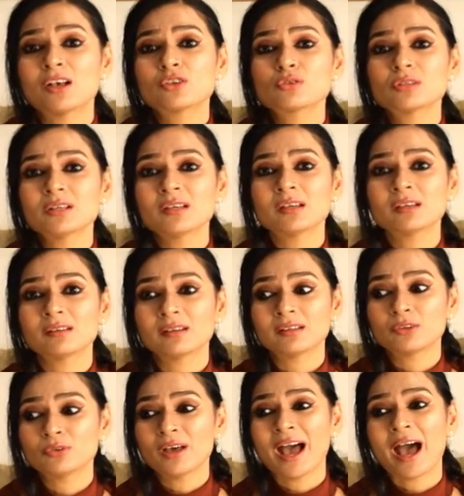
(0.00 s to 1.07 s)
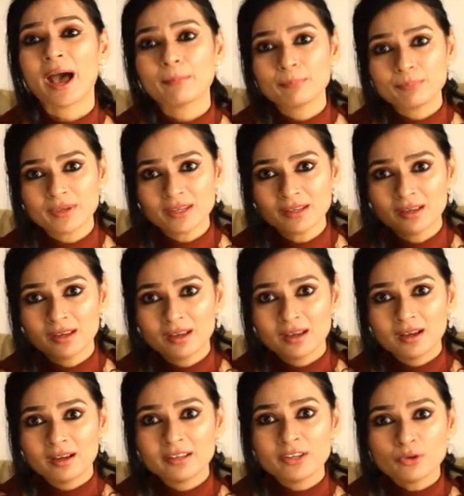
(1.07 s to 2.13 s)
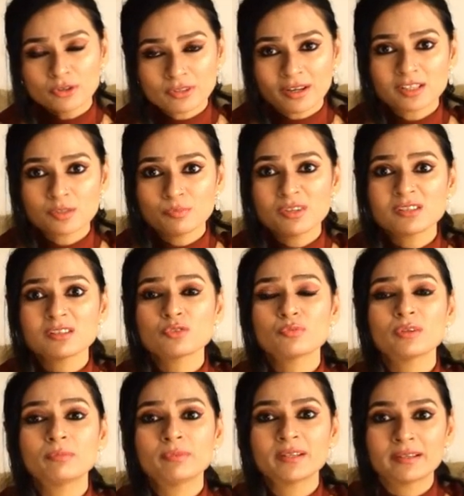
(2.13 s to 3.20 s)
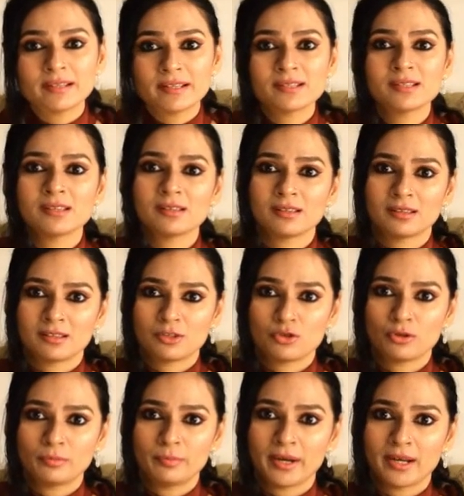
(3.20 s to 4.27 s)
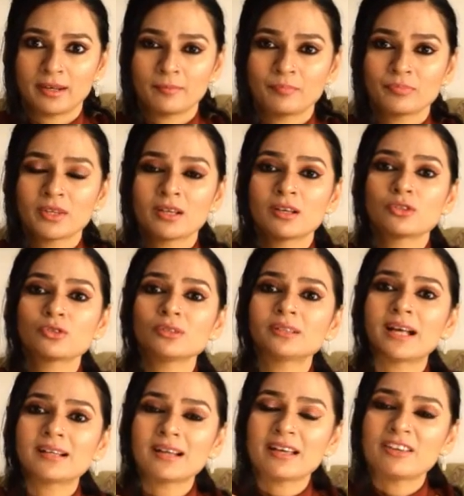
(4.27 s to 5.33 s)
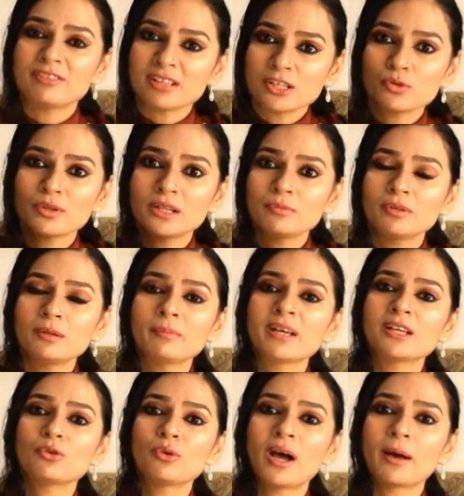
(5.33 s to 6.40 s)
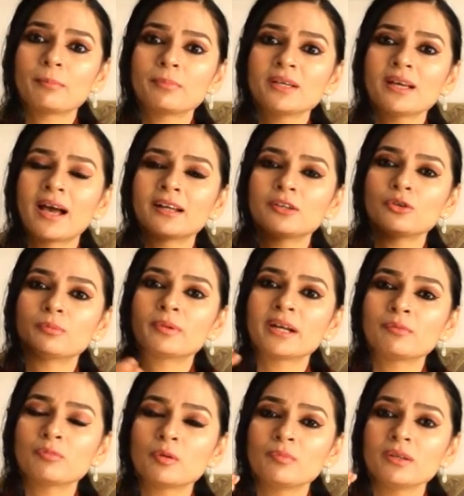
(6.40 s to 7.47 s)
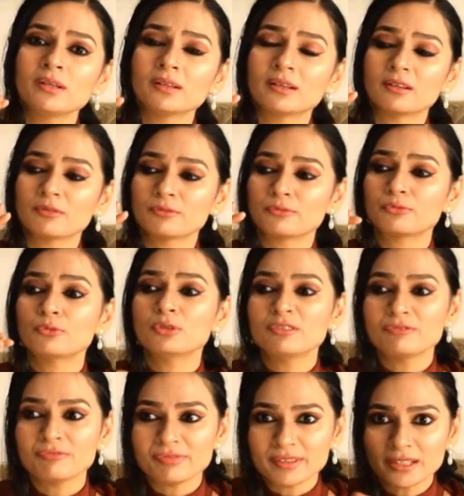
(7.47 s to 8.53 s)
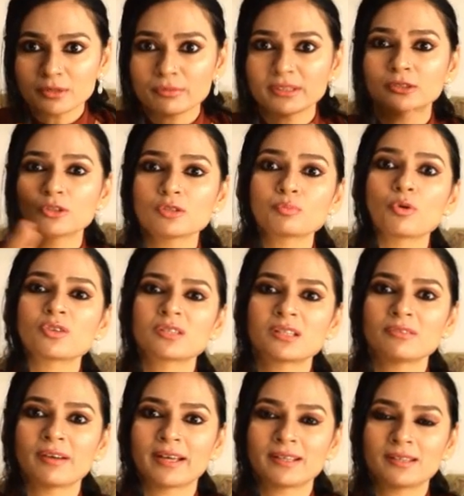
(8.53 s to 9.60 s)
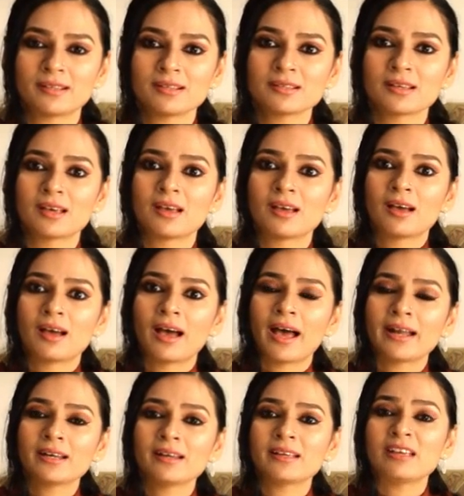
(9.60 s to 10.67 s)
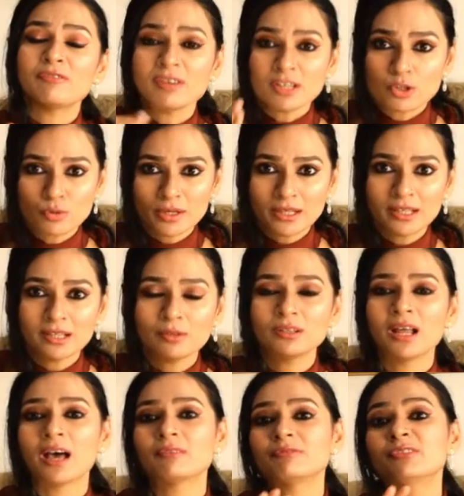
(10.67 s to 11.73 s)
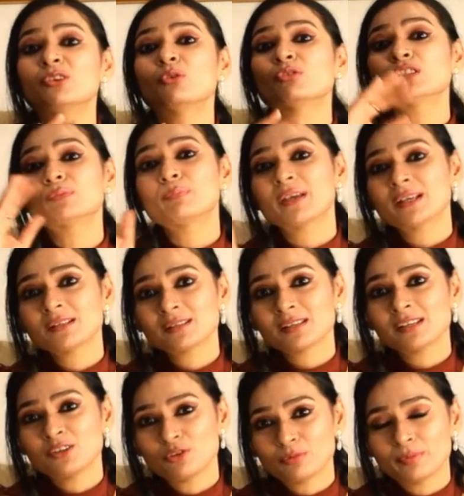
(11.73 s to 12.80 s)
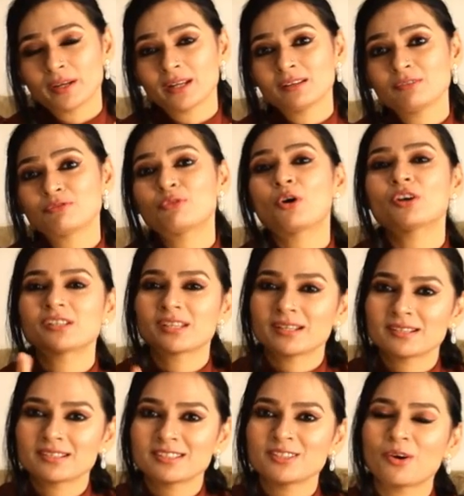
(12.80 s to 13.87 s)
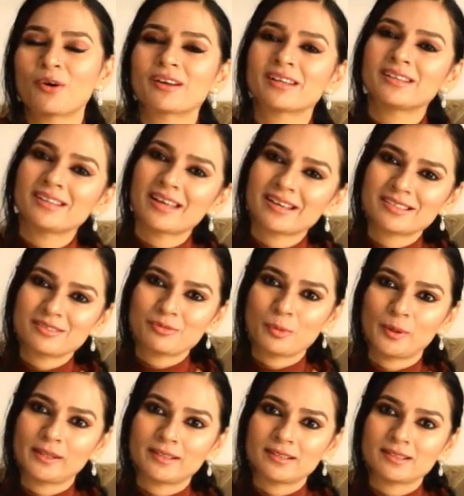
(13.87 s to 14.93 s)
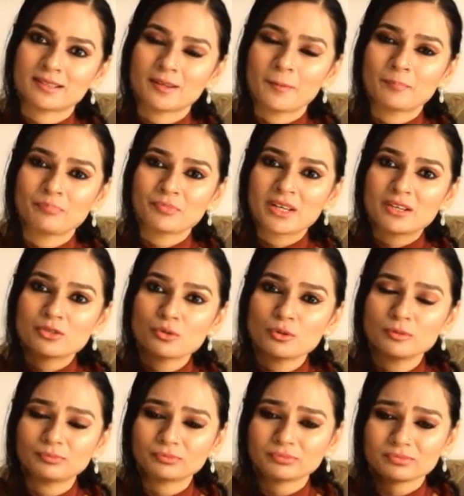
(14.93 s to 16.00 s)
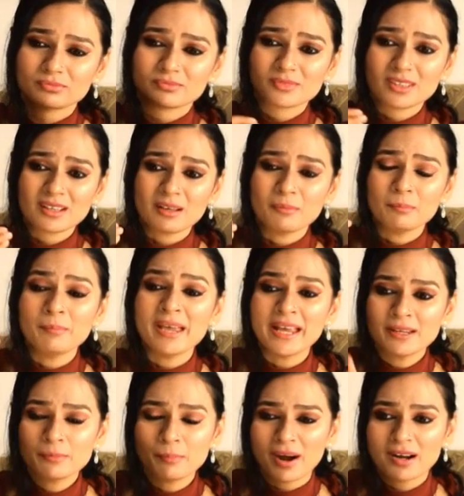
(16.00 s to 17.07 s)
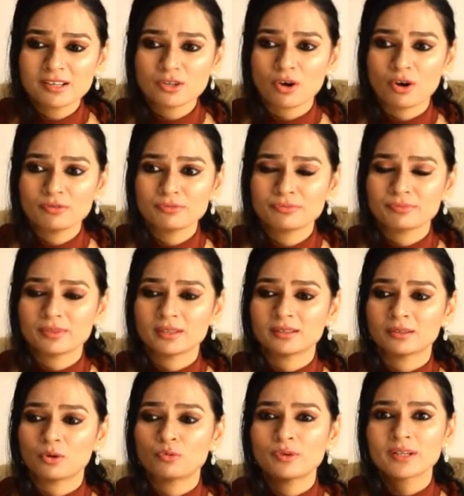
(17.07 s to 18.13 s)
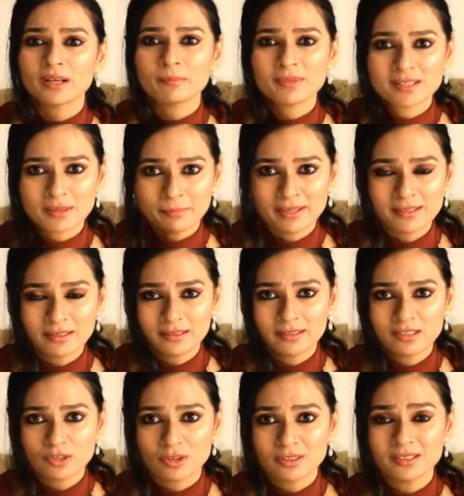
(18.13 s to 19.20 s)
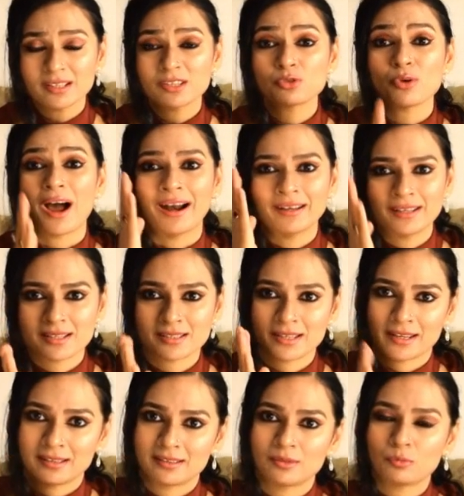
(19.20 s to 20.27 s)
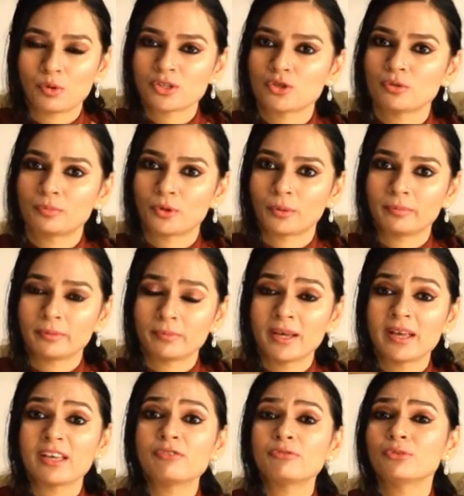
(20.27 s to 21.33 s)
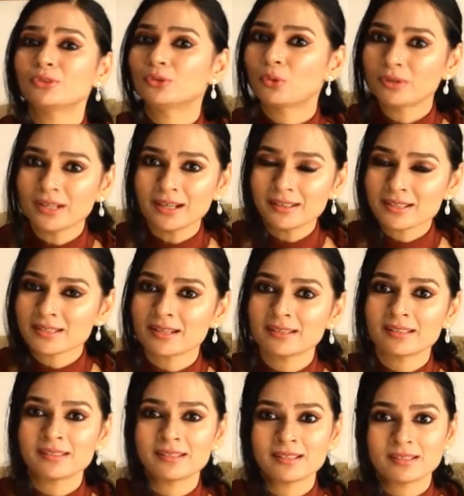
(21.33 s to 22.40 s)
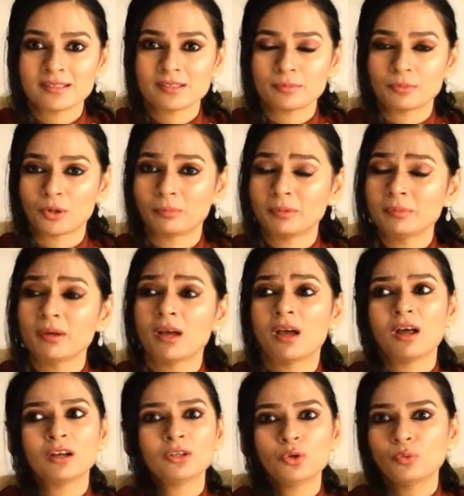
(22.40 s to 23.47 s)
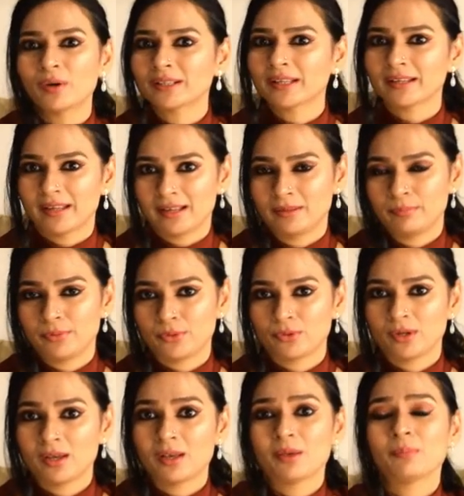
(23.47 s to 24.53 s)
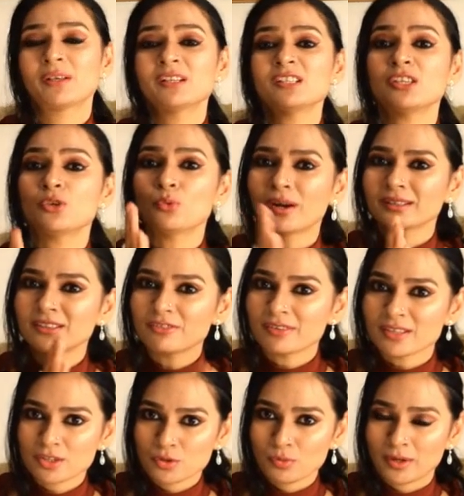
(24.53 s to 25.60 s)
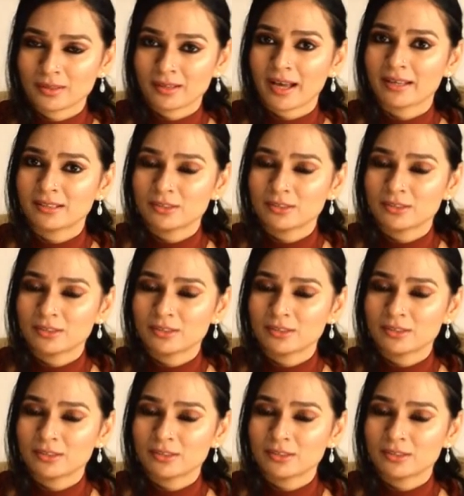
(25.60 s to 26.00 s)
So the happy neurotransmitters will be releasing into your brain. So that eventually will make you happy, and your brain will be fulfilled with those positive ideas, and eventually you'll have no space in your brain for jealousy or any negative qualities. So main part of overcoming some mental disorder is to understand what's your problem. If you don't understand that jealousy is a problem, no one can help you, because you are the first one.